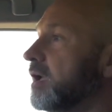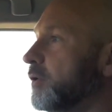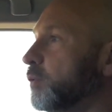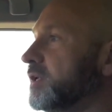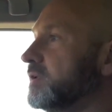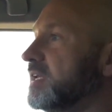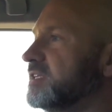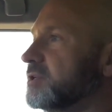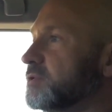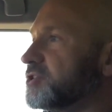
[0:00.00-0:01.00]
And all you need
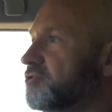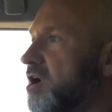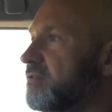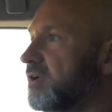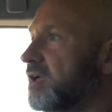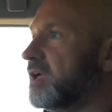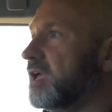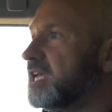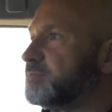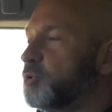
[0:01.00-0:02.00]
to do as a driver
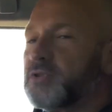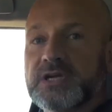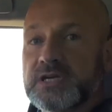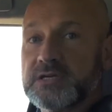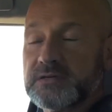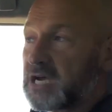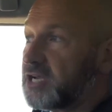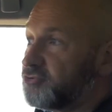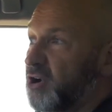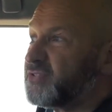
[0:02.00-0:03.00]
is put the
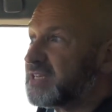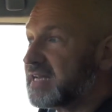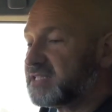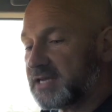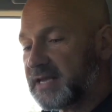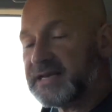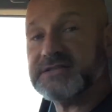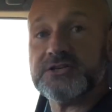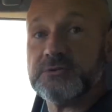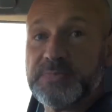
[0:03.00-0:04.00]
drive selector into